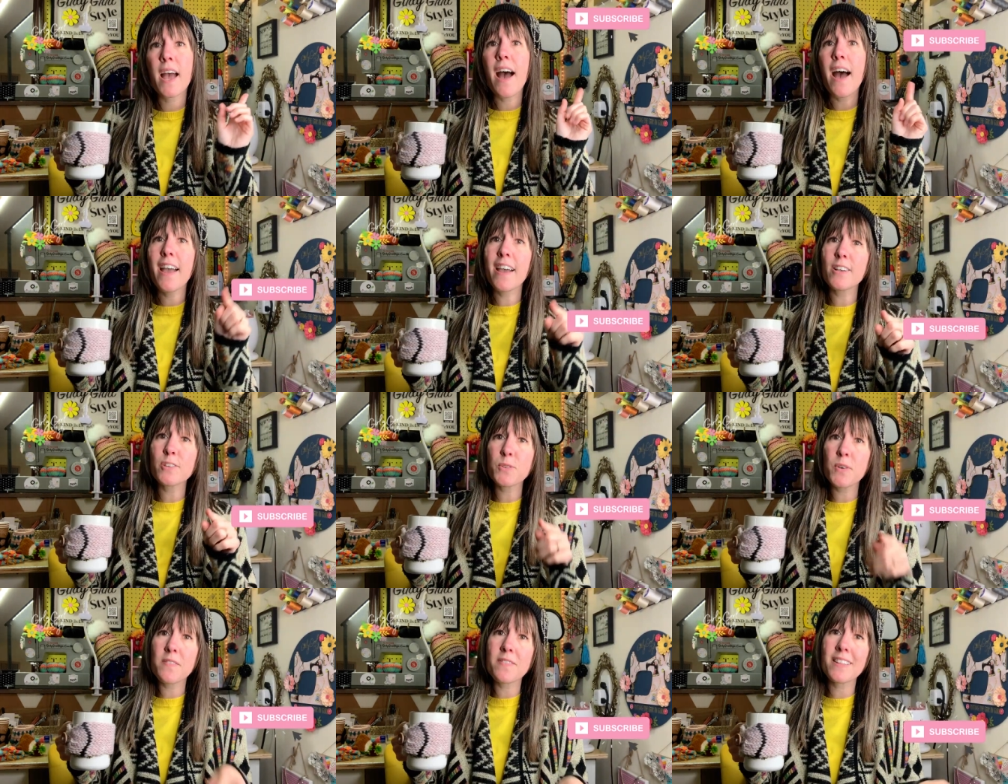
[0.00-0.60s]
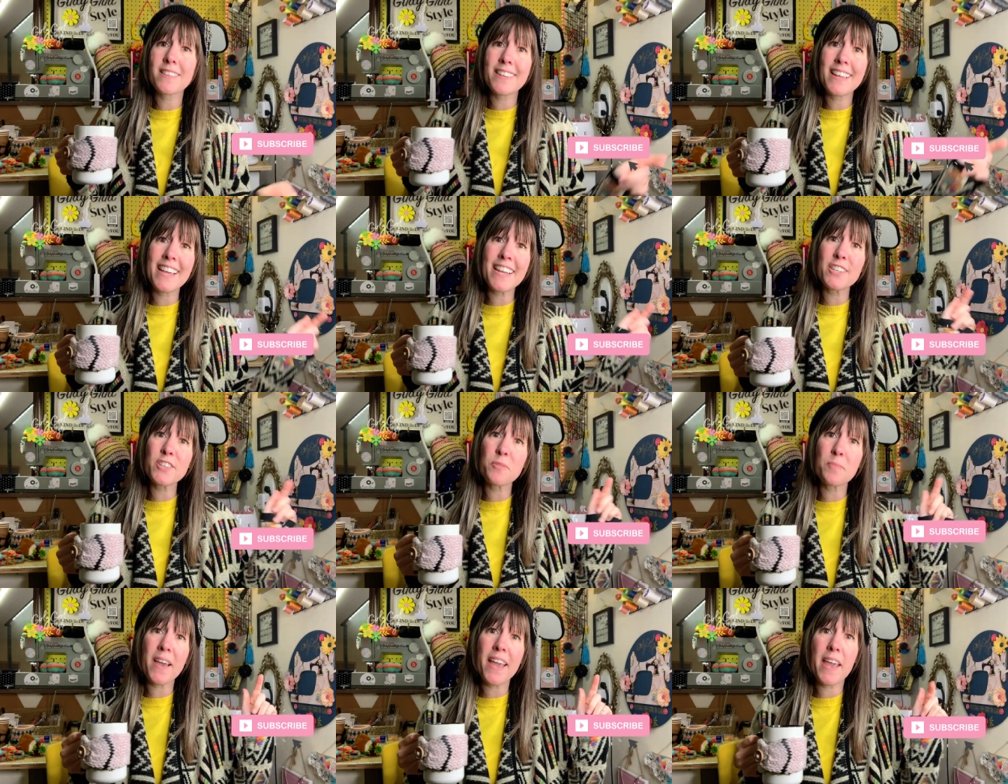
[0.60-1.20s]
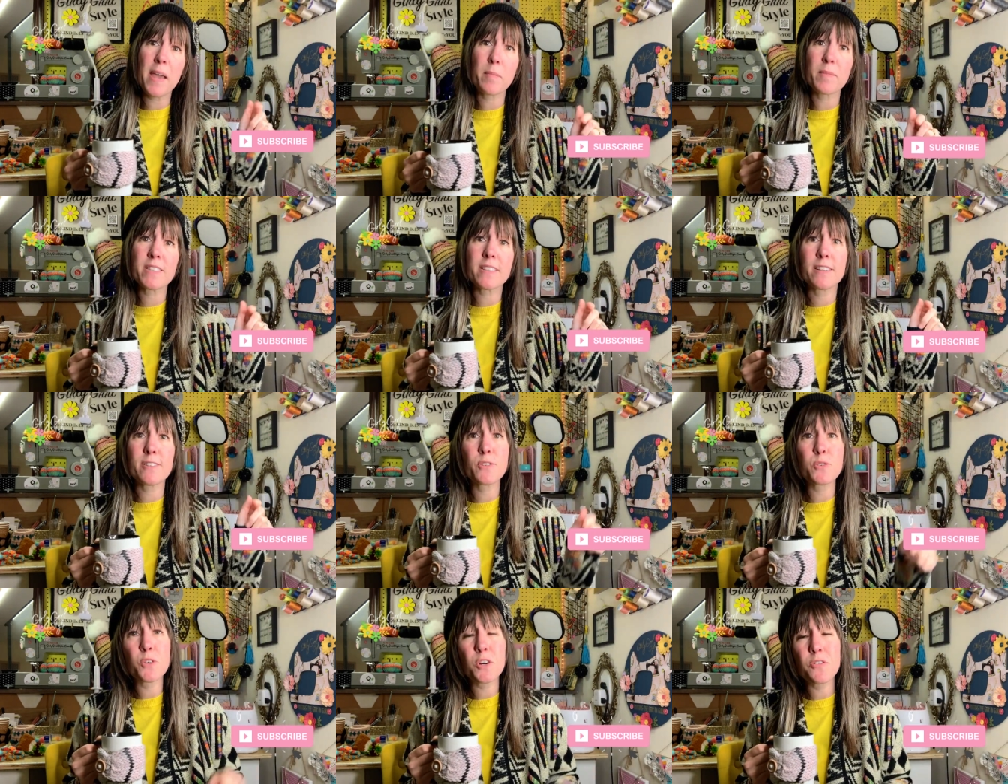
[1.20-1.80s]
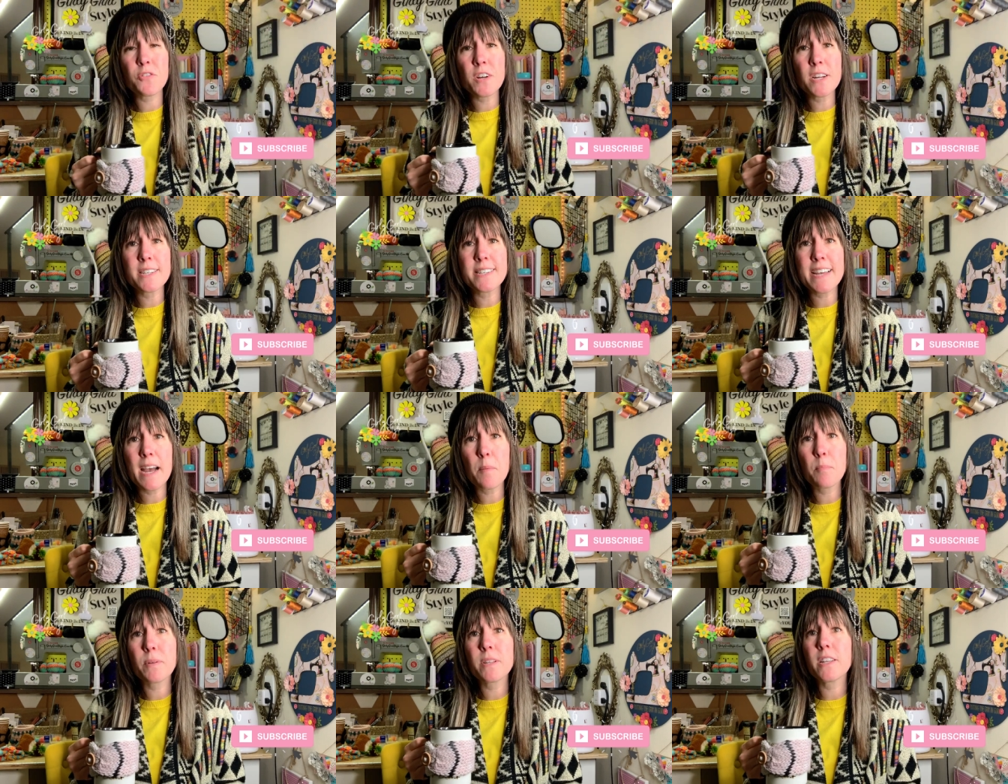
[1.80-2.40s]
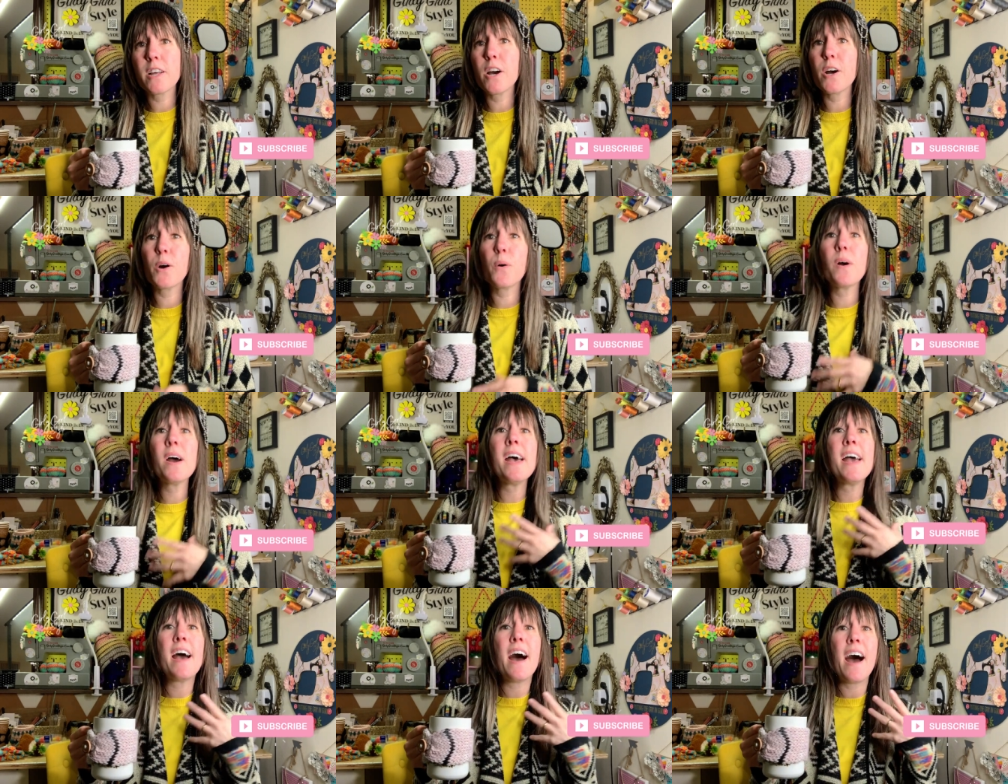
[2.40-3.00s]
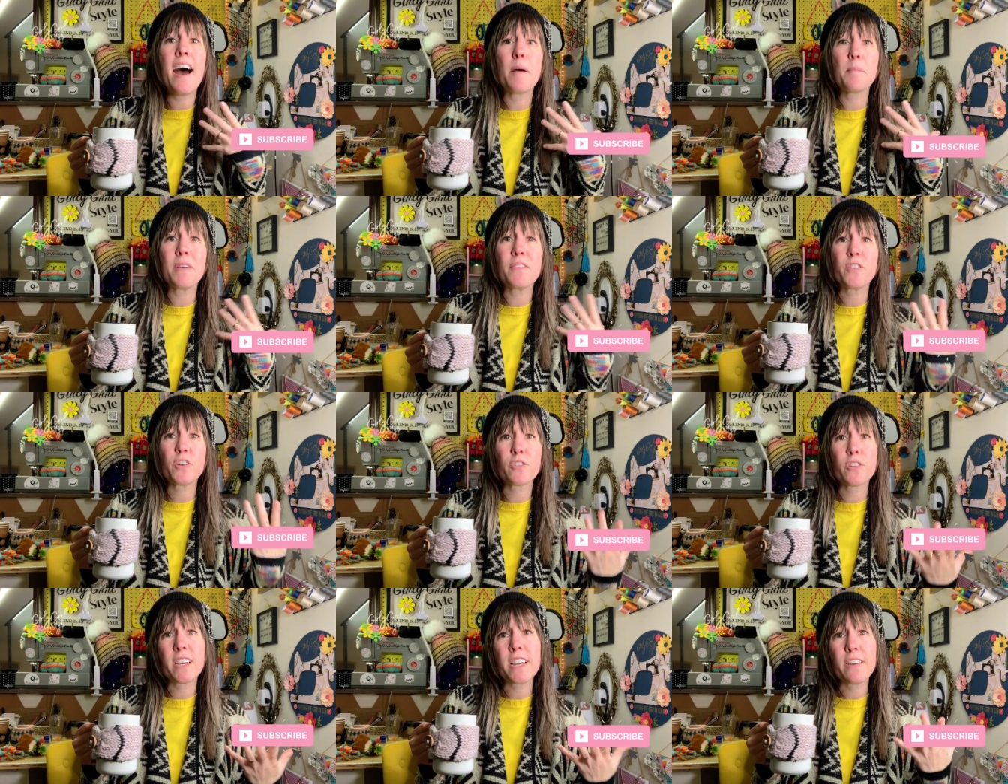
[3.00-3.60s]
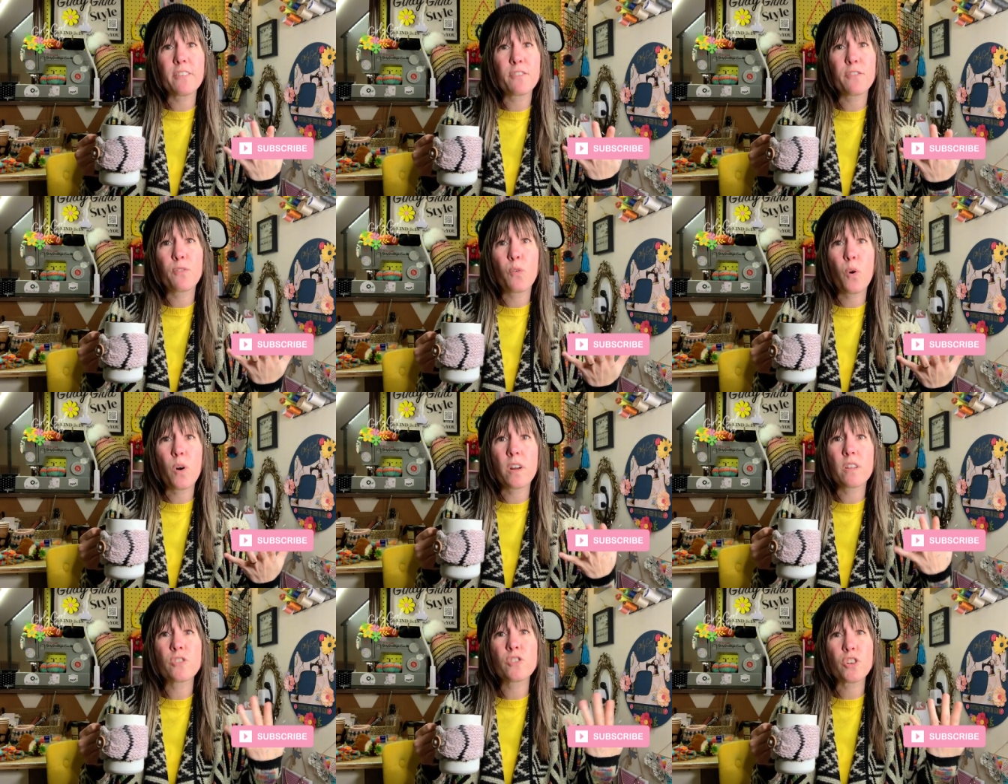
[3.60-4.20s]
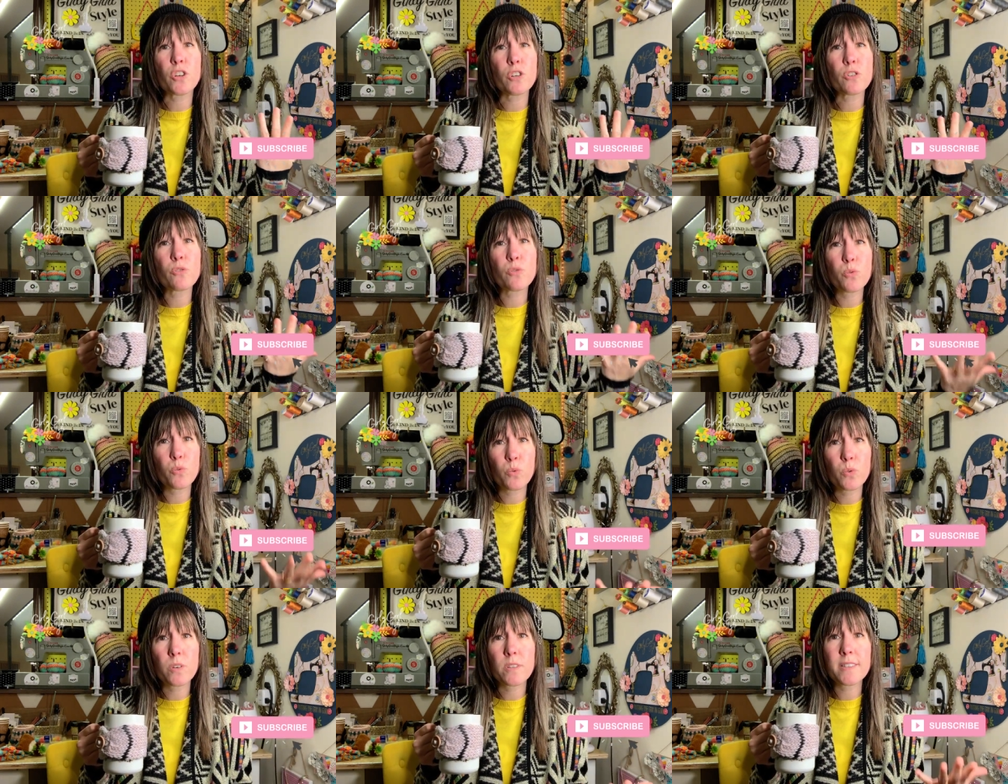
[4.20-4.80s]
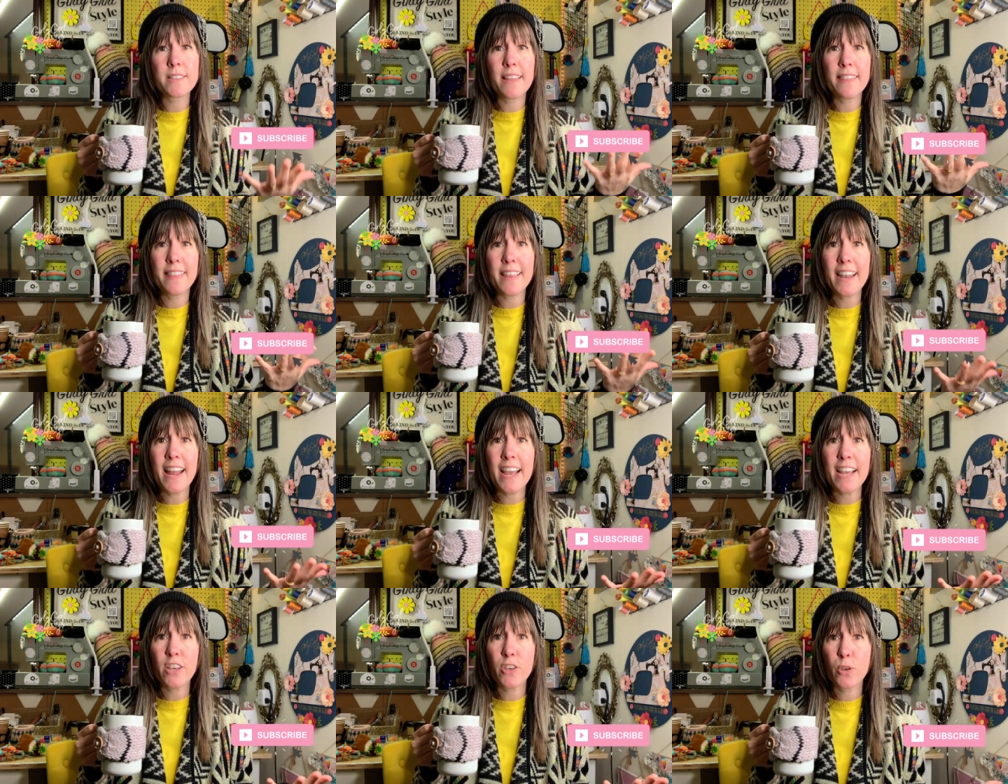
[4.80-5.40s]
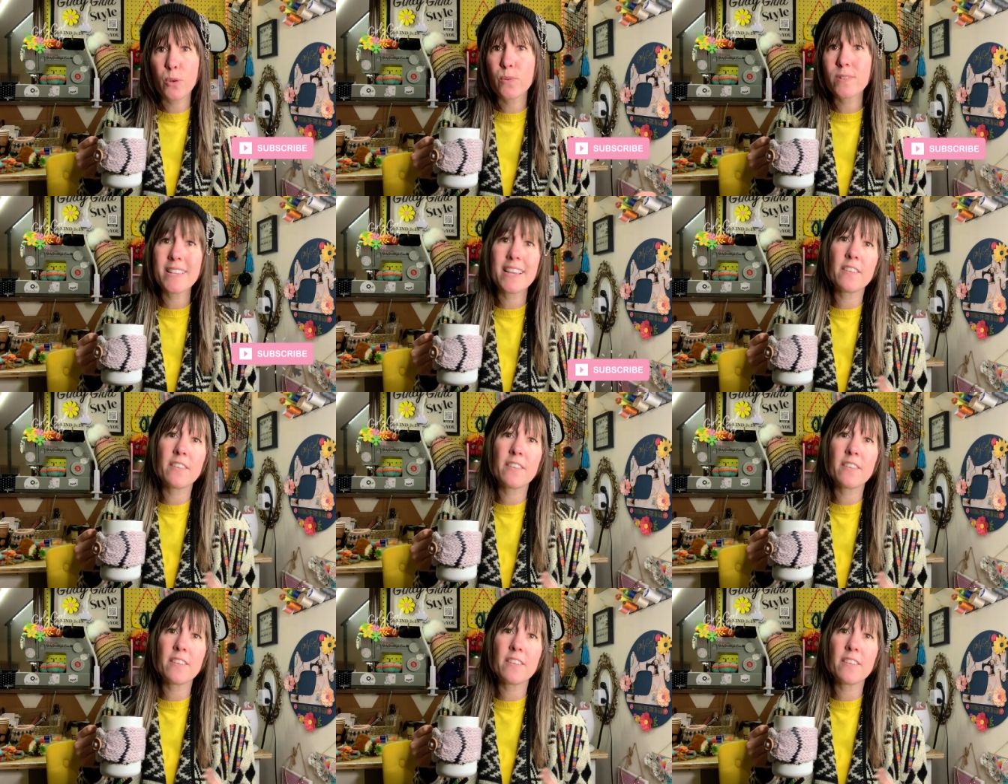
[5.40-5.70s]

I also have the link to my Amazon storefront down below um, if you're looking for certain tools that I use.